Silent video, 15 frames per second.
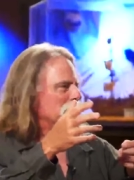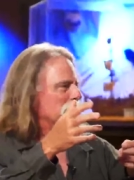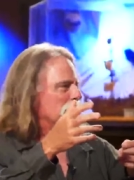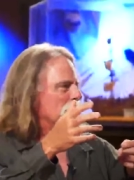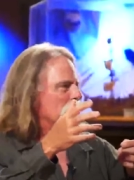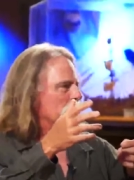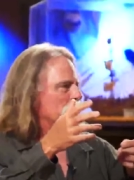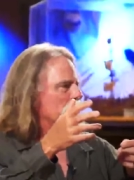
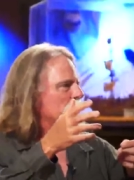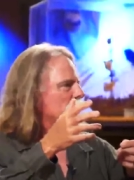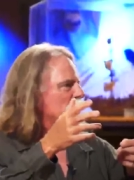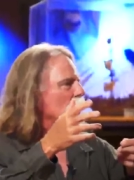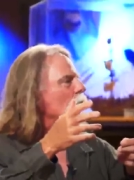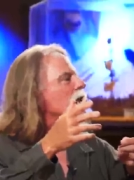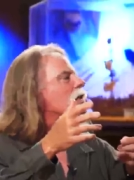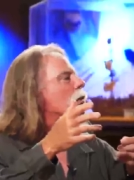Um,
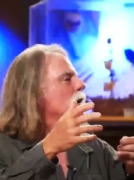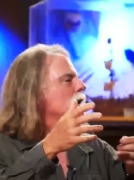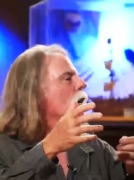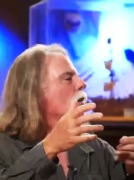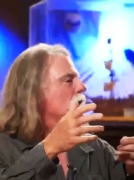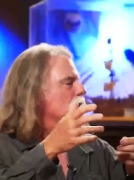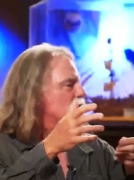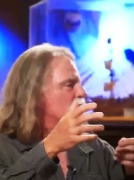so you, we
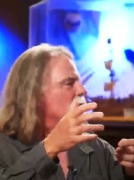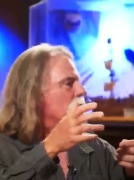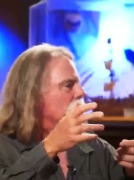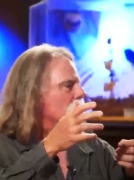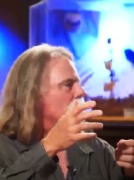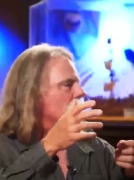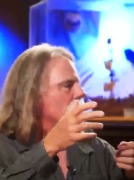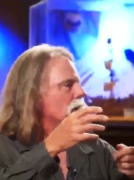don't get
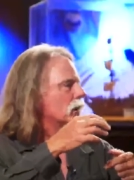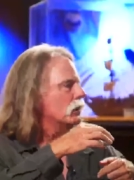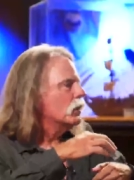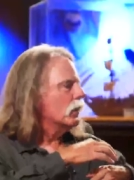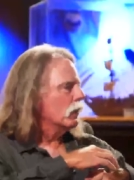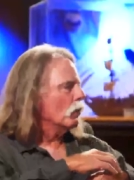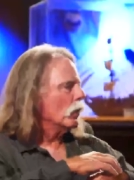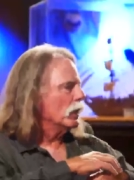sick
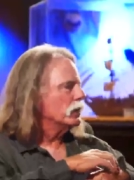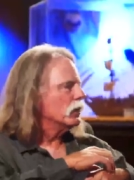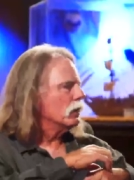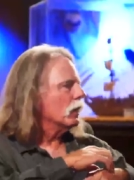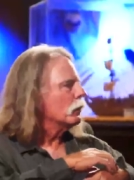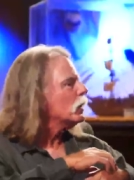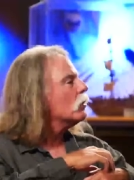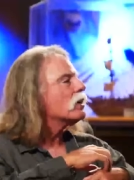during the winter.
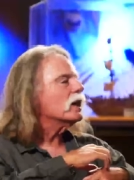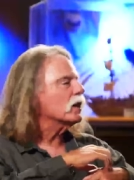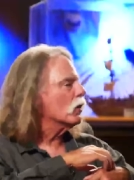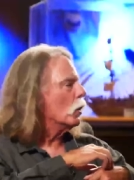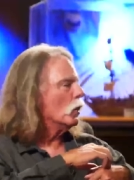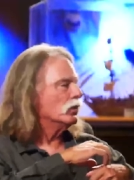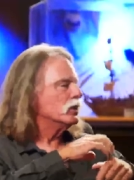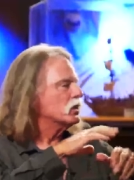Like we don't get
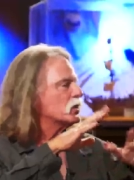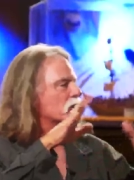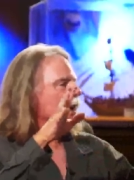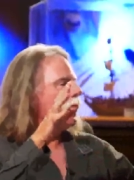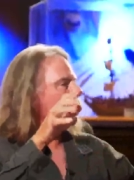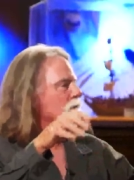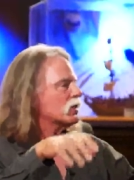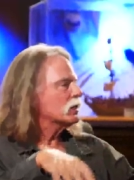colds, it
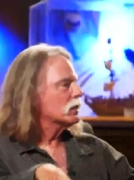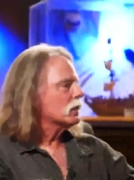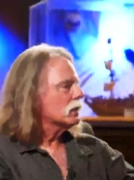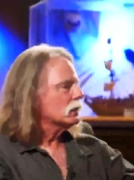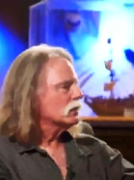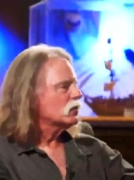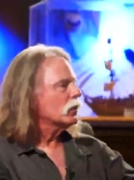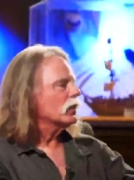stops.
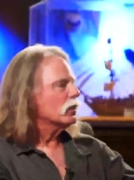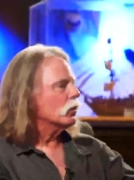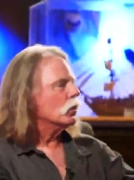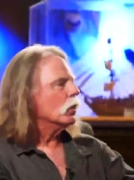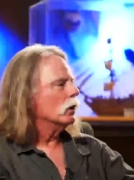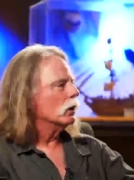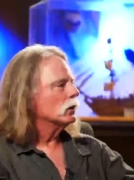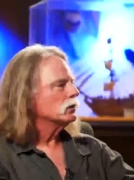It's really cool.